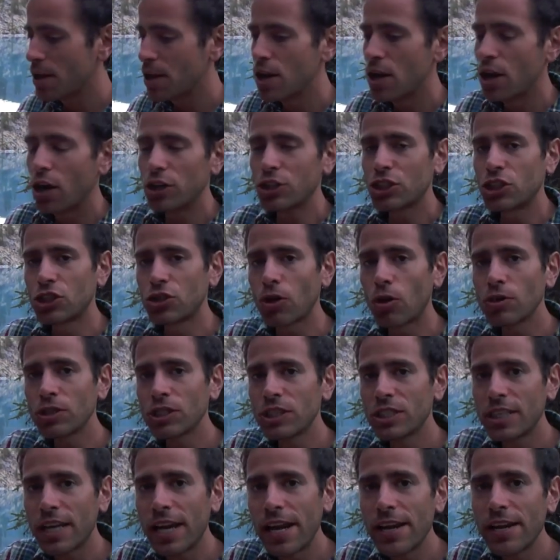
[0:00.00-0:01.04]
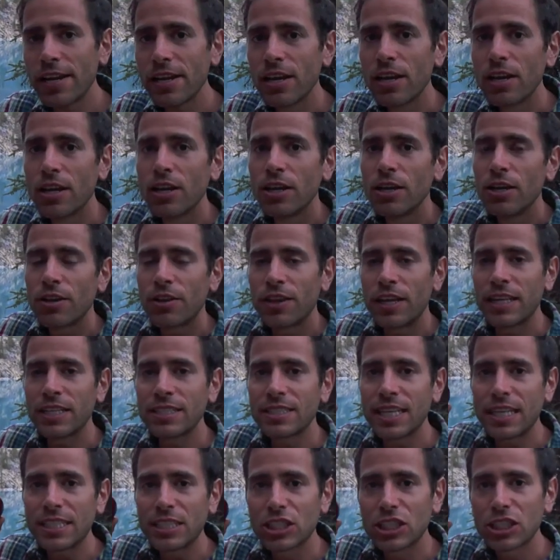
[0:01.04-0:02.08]
Associate things
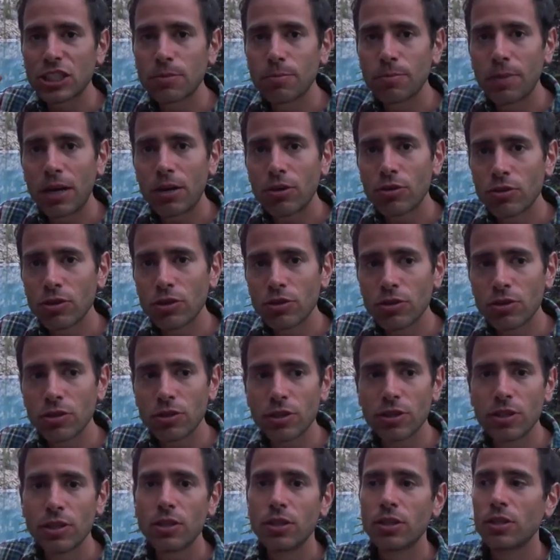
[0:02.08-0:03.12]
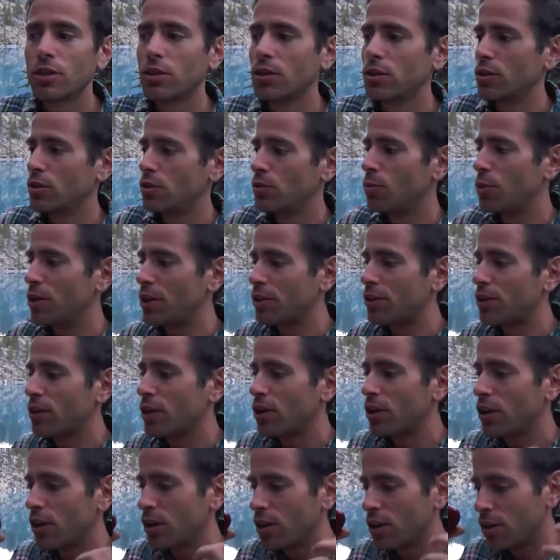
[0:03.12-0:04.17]
that smell good with
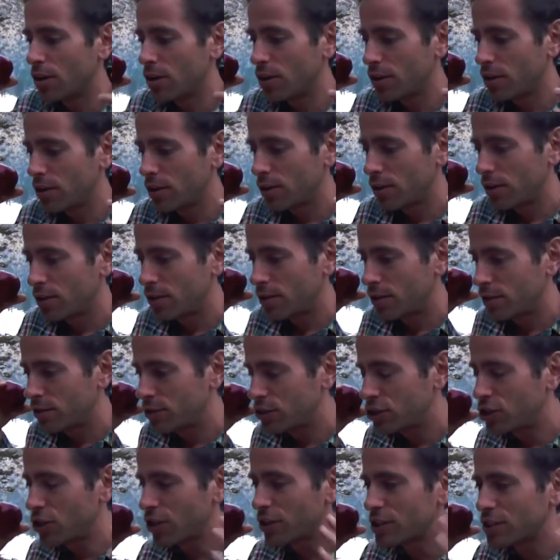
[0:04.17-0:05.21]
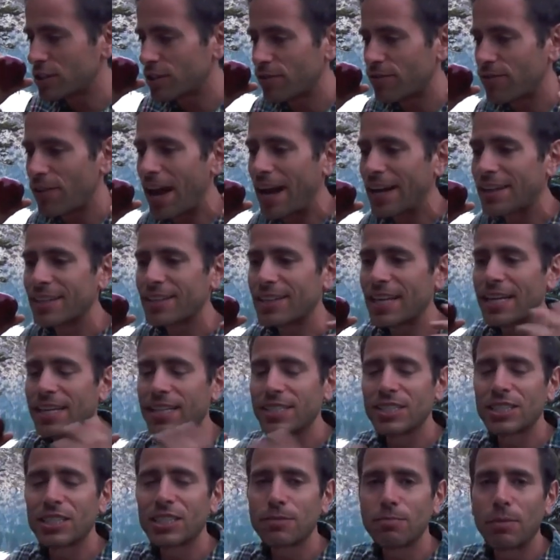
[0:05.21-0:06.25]
just the fact that they can
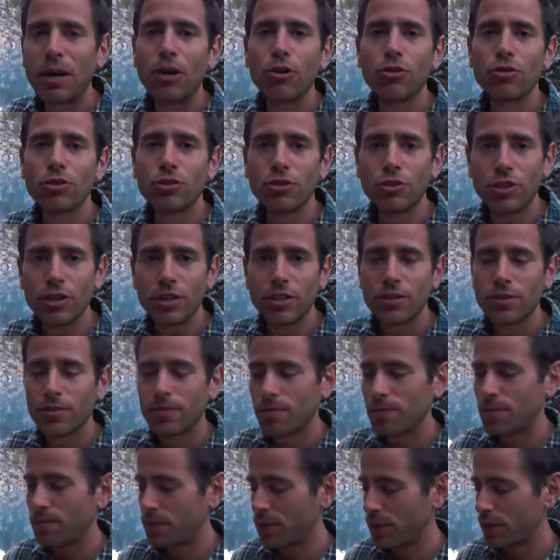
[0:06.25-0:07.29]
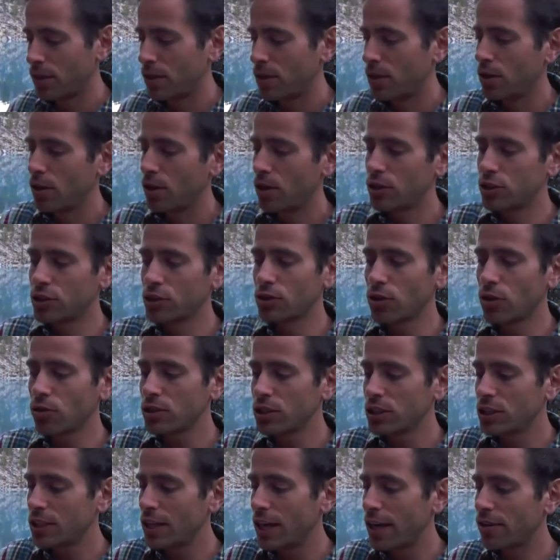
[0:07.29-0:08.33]
smell good.
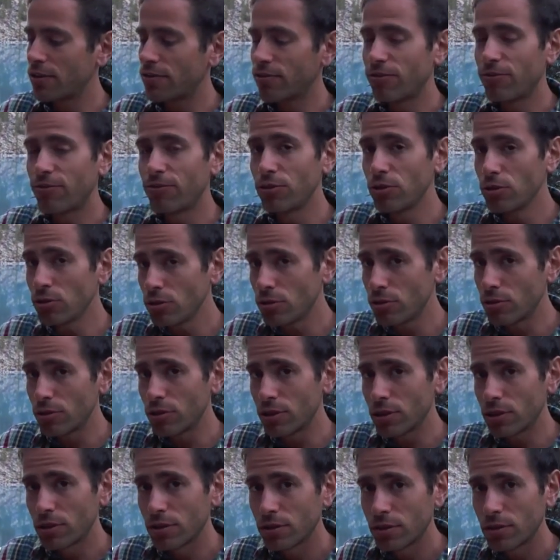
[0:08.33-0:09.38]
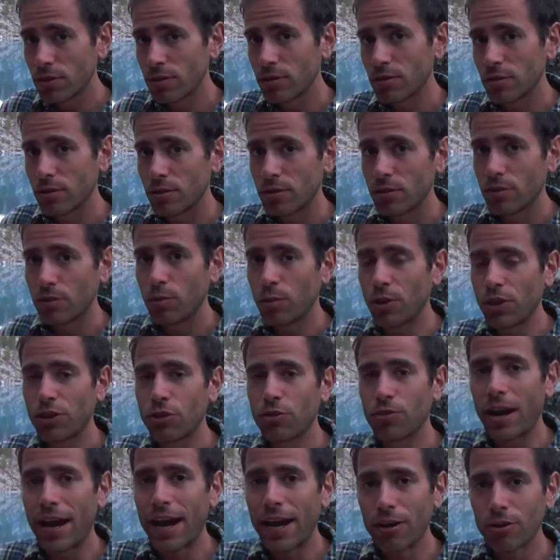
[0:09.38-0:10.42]
Associate food with
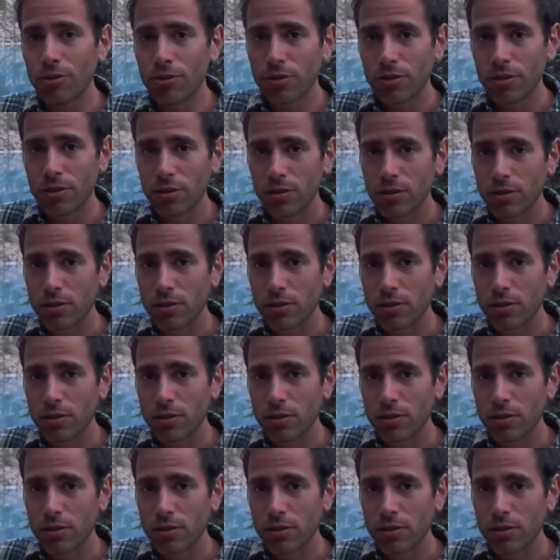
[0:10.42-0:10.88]
your health.